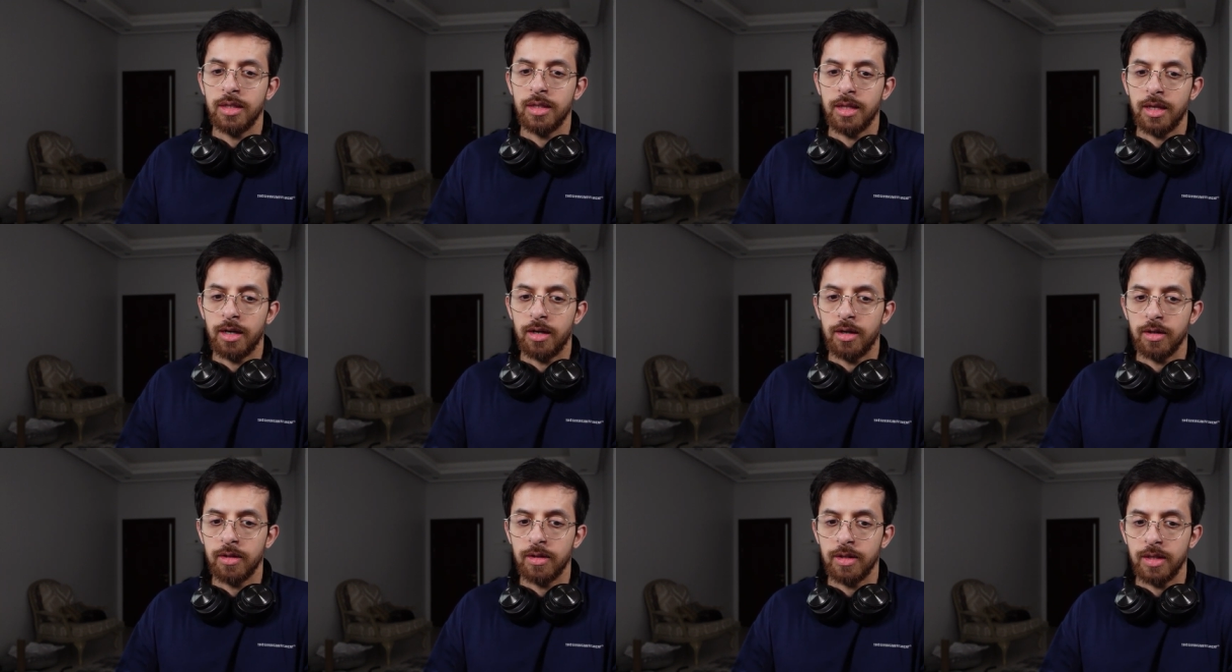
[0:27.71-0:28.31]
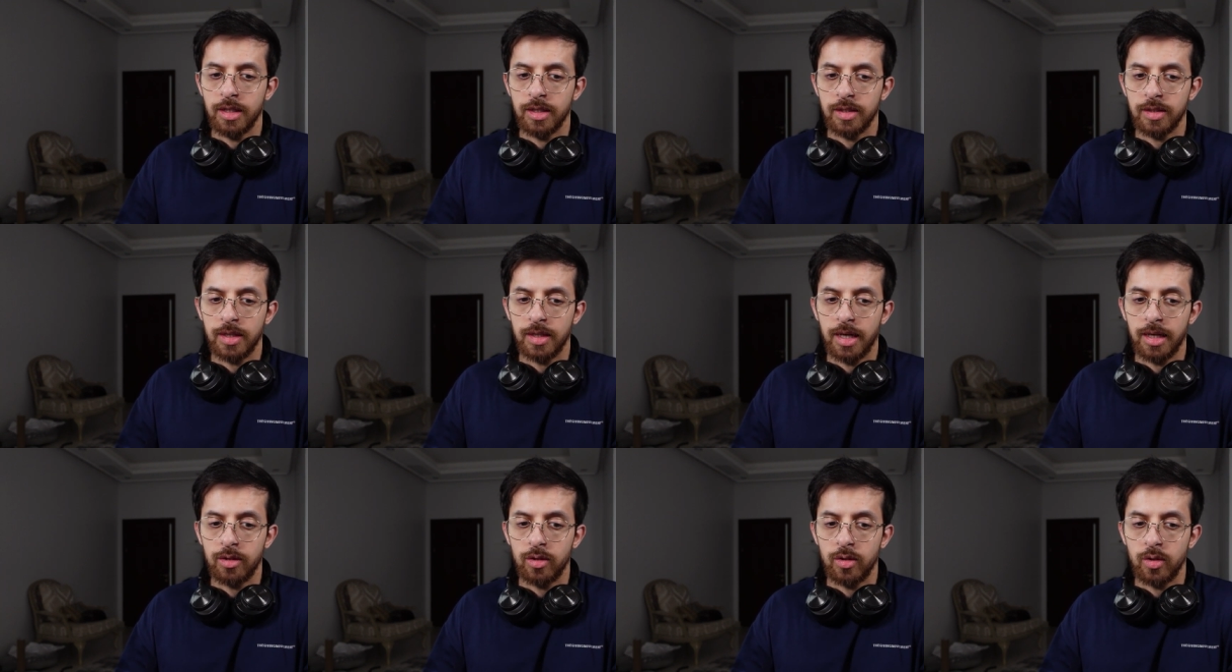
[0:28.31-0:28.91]
They are things
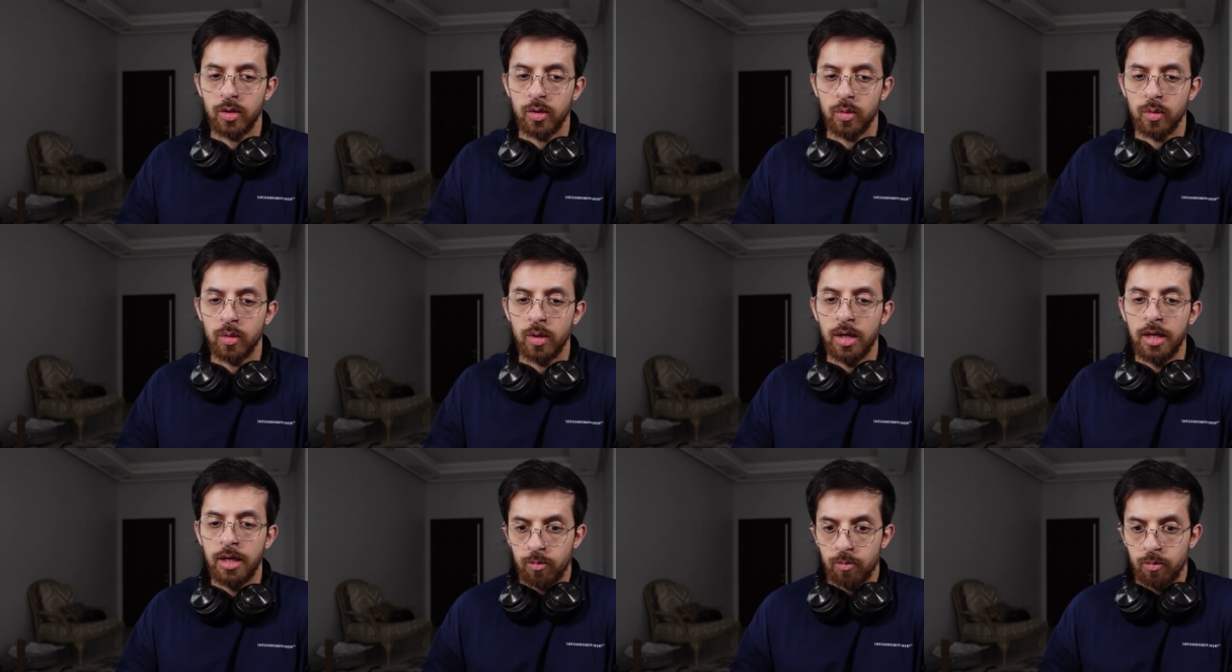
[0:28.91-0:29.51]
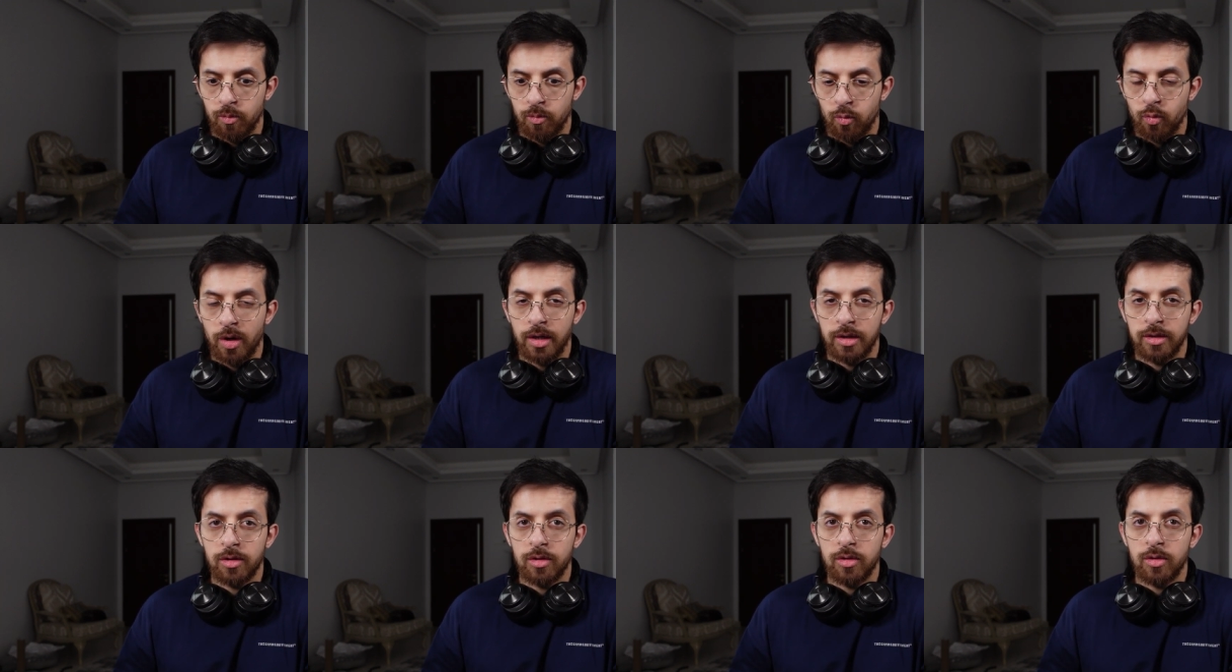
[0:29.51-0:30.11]
that you
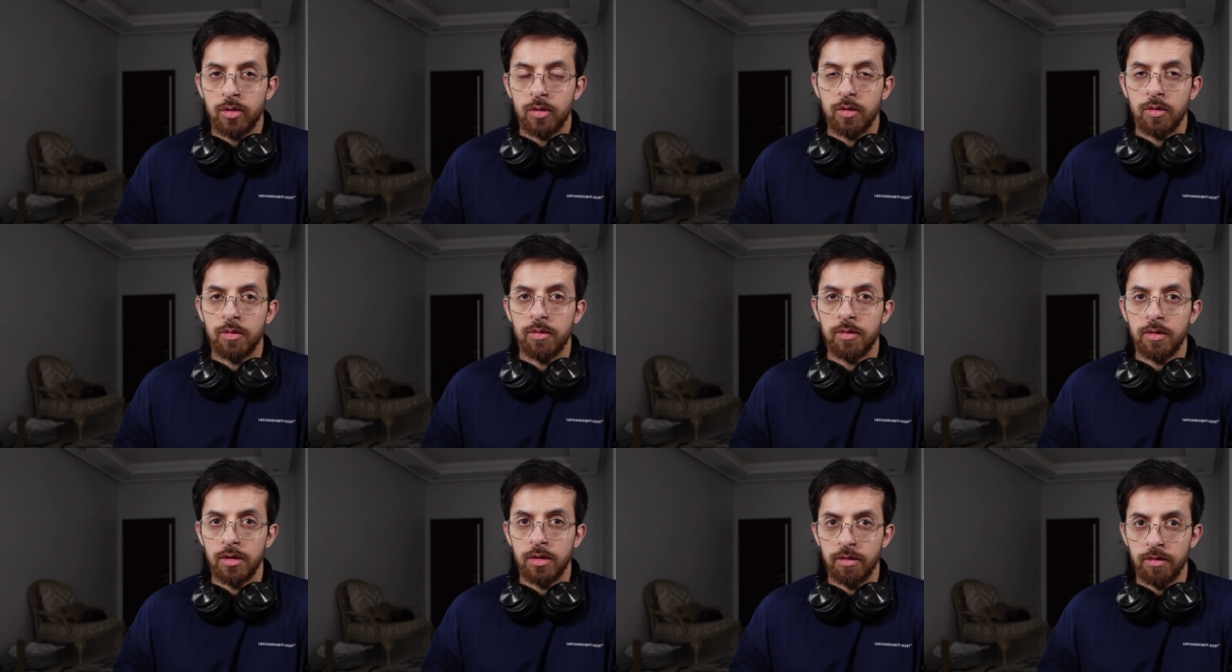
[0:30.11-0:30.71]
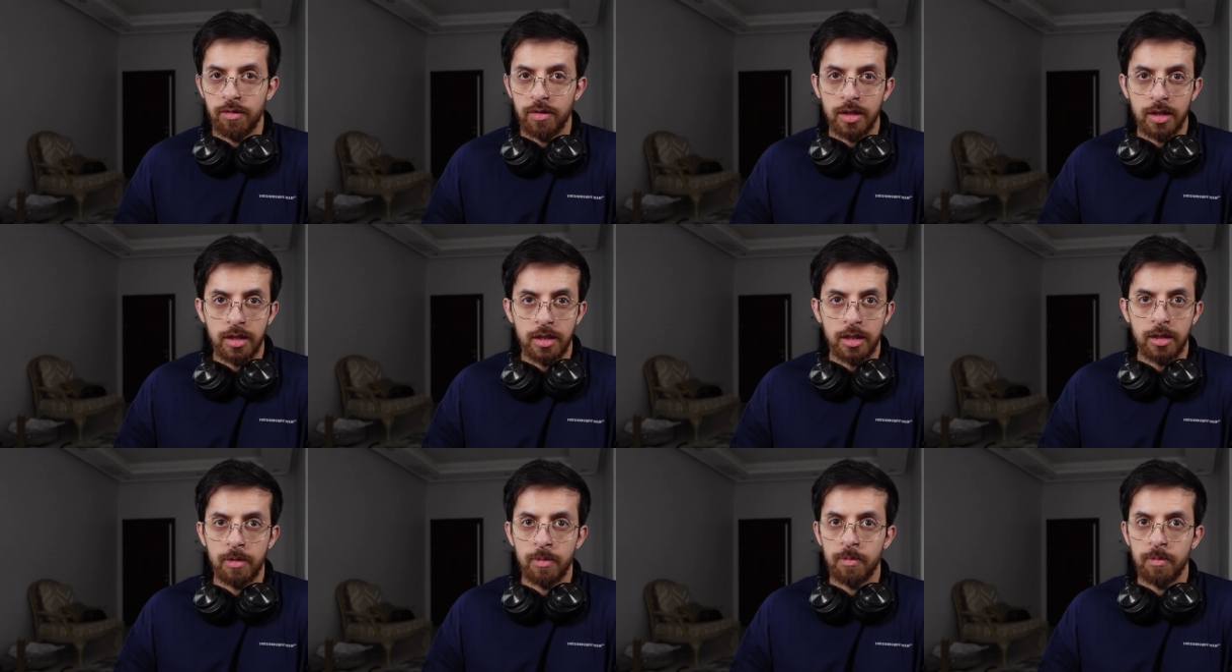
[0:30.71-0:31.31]
want to
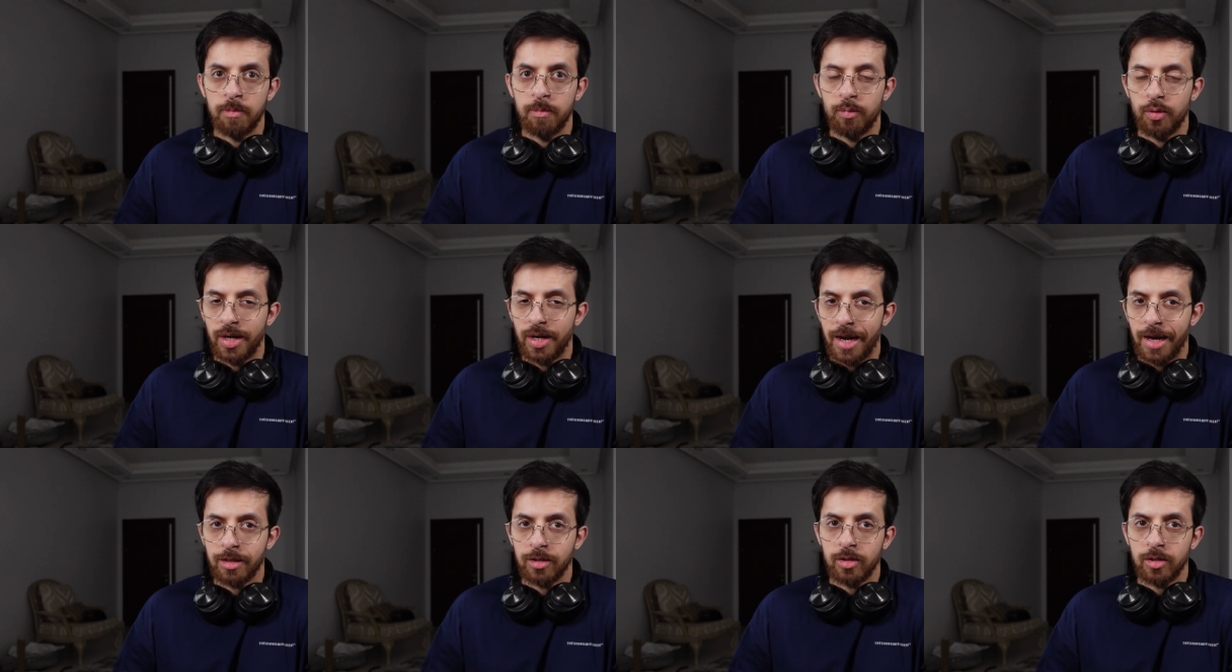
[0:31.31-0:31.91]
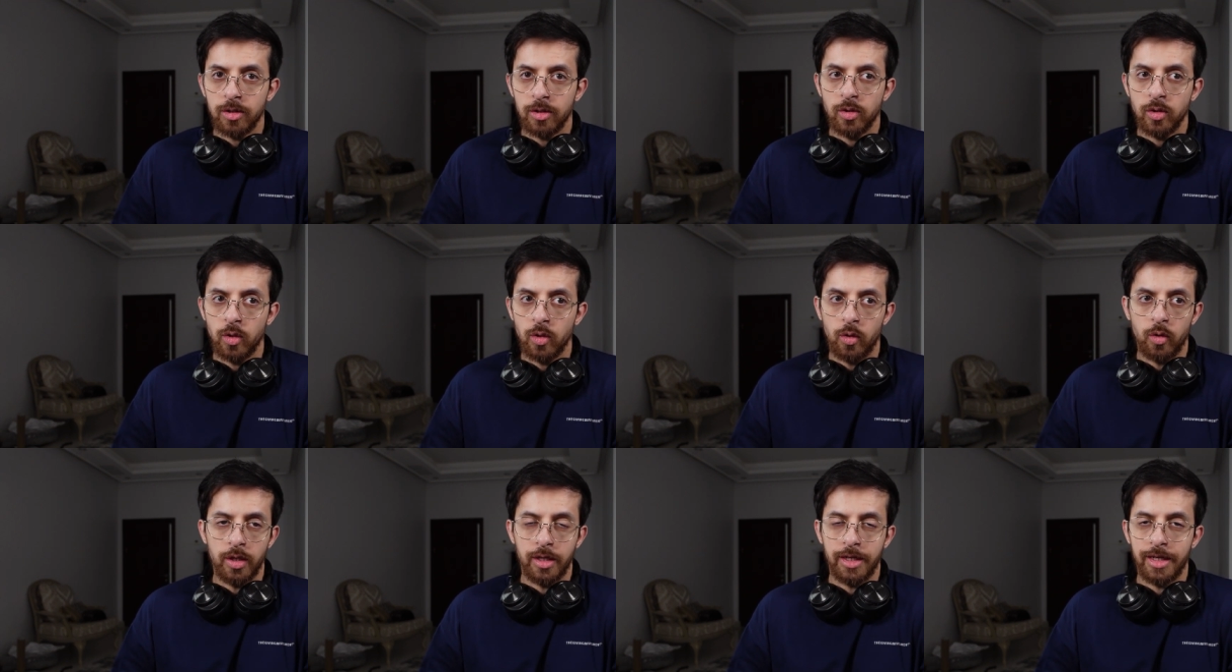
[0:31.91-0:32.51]
fulfill, practice,
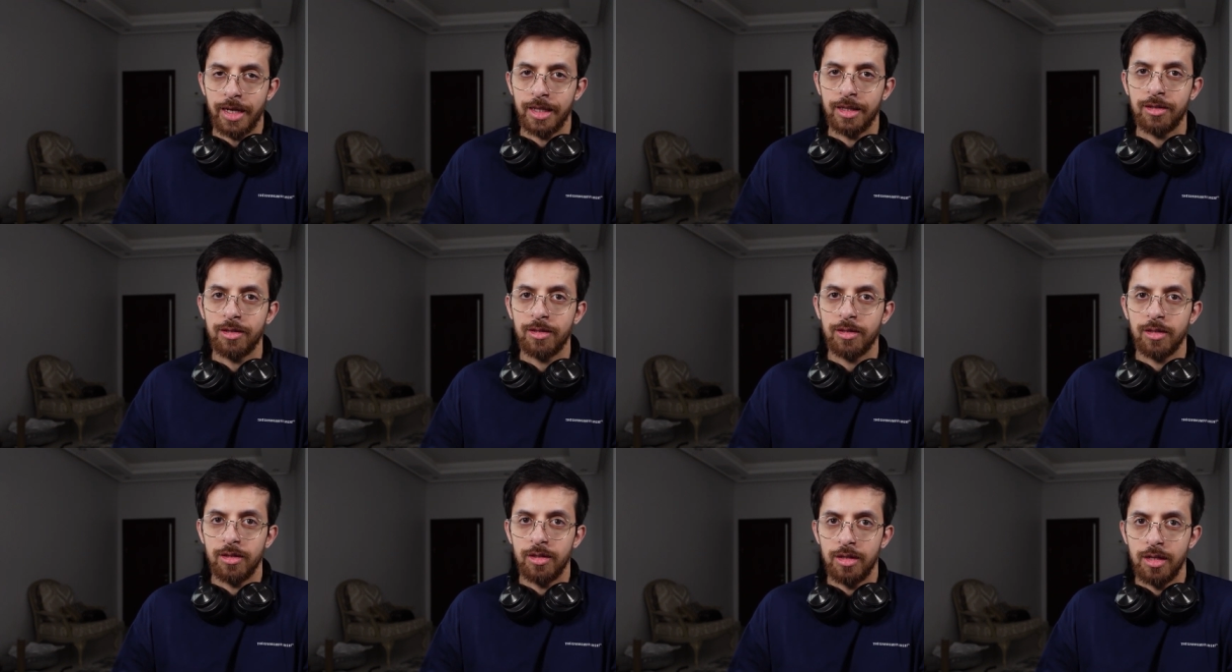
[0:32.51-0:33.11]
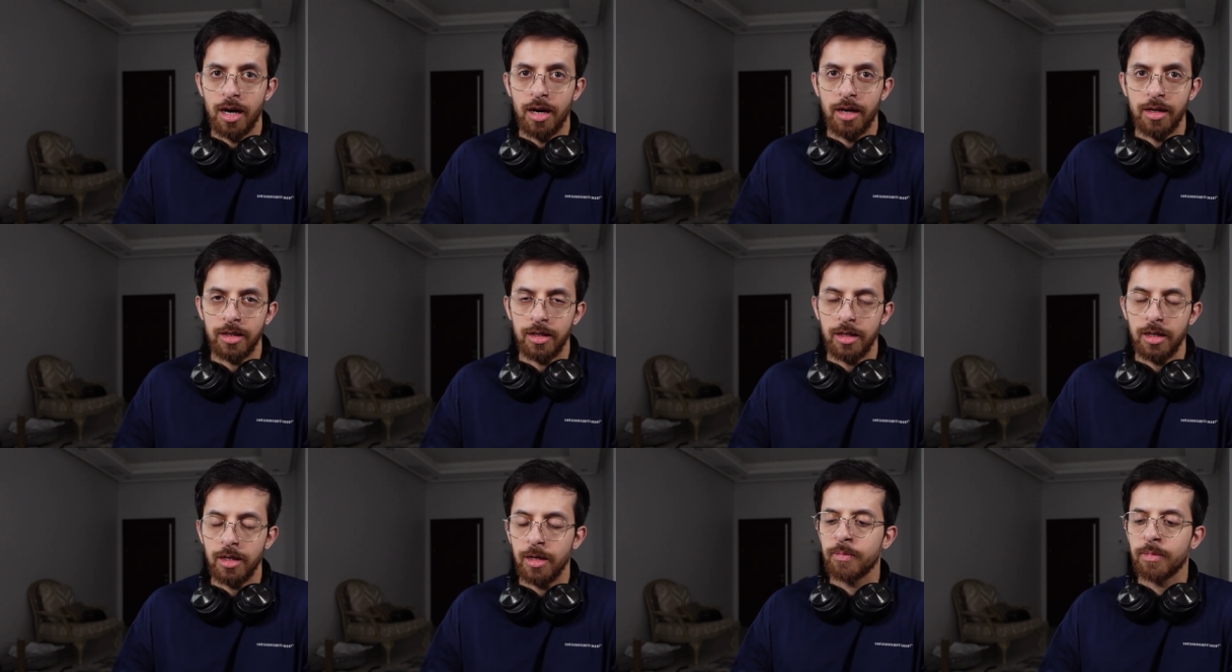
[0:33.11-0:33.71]
or get
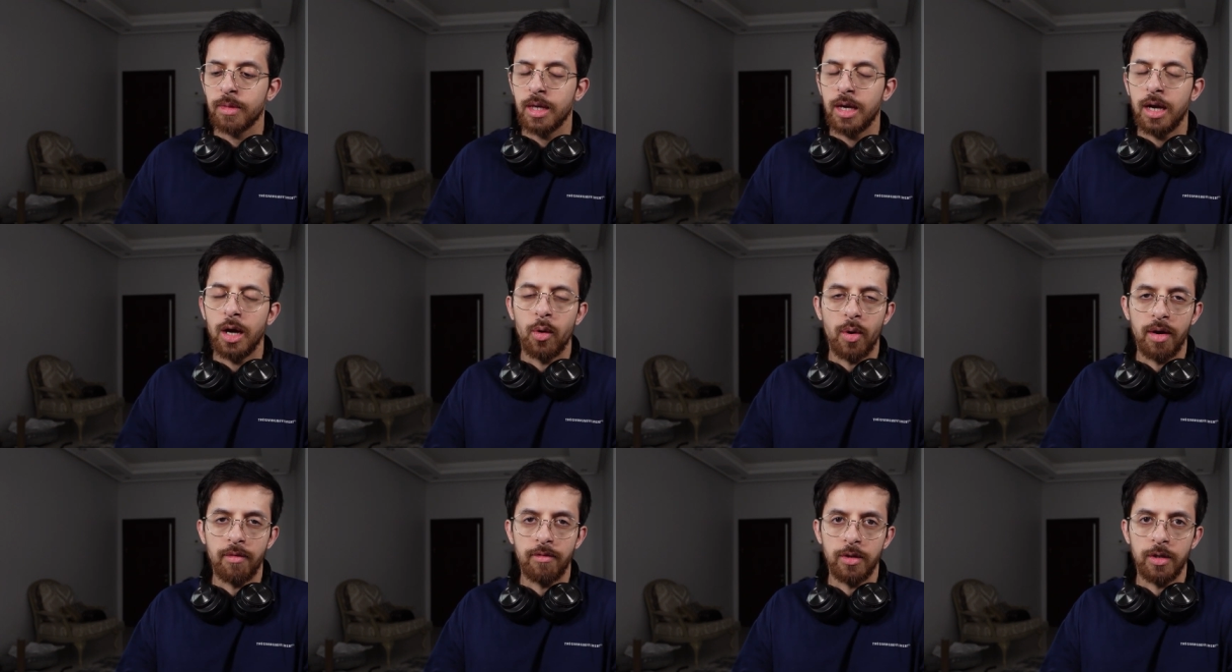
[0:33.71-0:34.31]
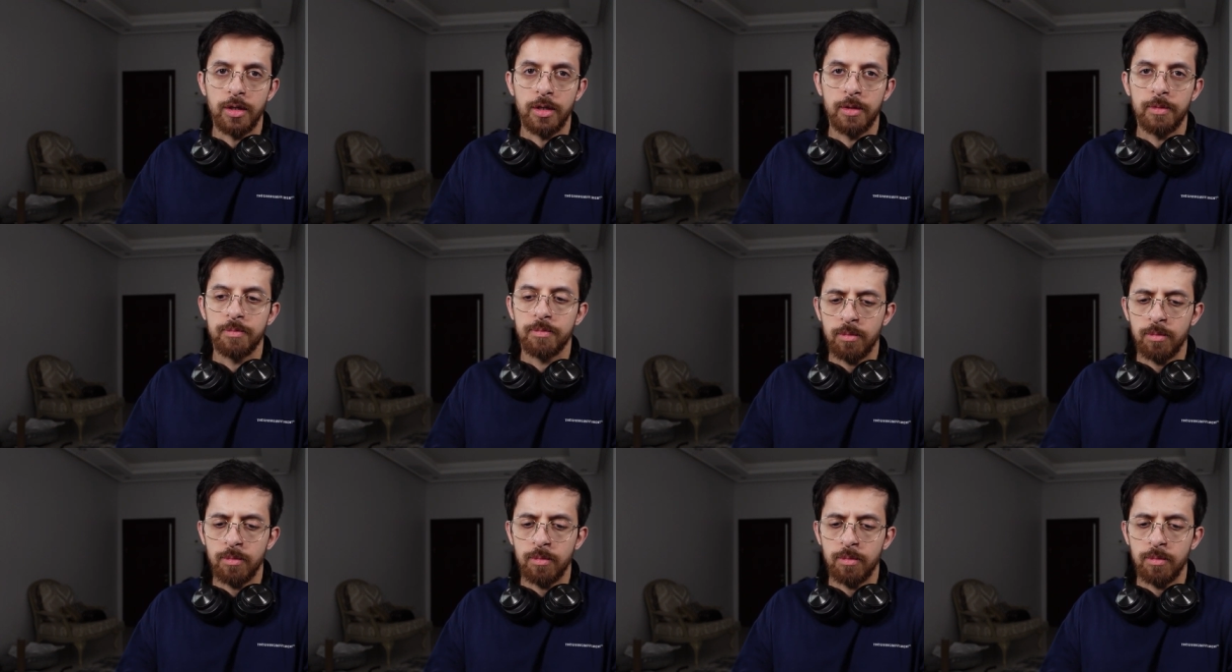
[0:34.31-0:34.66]
done. However,